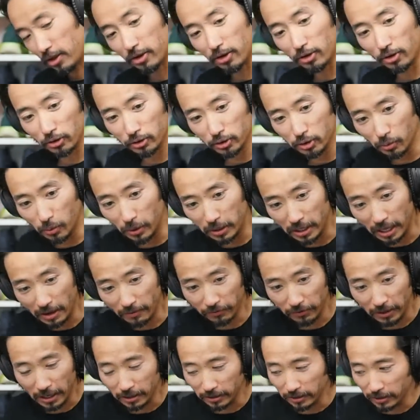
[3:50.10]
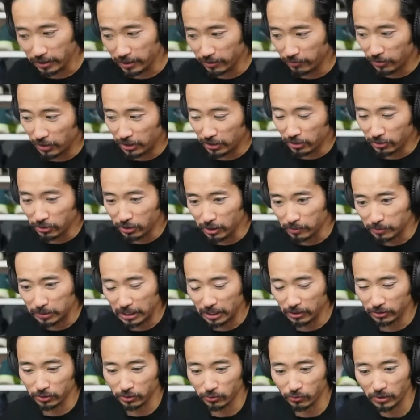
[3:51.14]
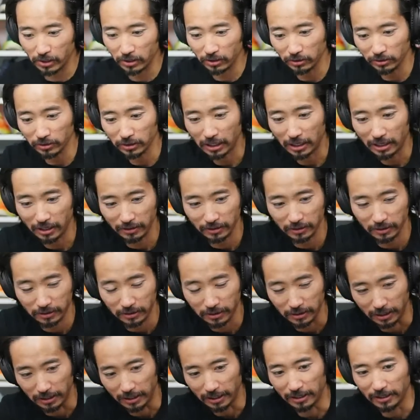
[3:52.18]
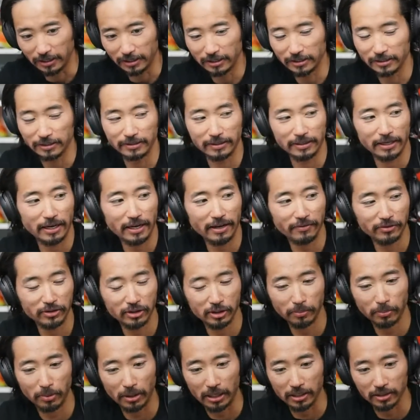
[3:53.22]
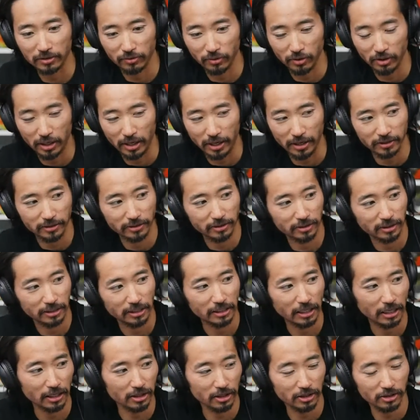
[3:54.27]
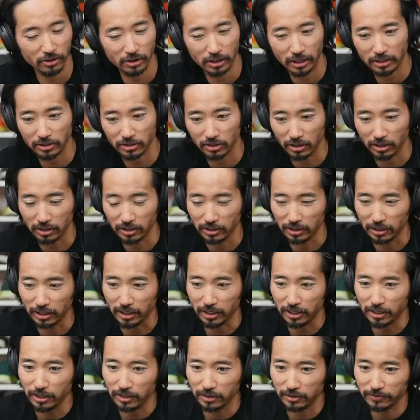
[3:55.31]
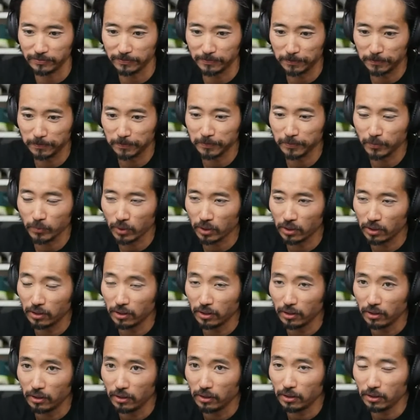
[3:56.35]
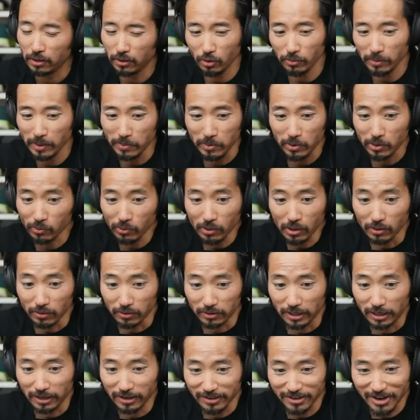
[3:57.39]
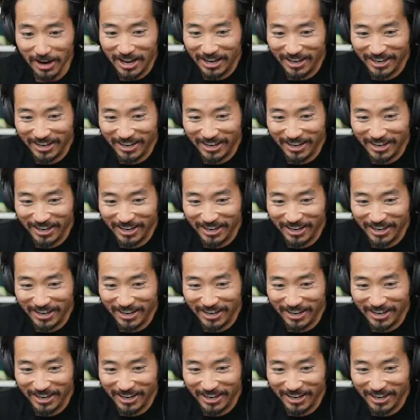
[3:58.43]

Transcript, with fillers: You know, so when that flat lay video comes out, the real, I'll, I'll, I have a surprise for you guys. I think you guys are gonna like it, or maybe you won't. I don't know.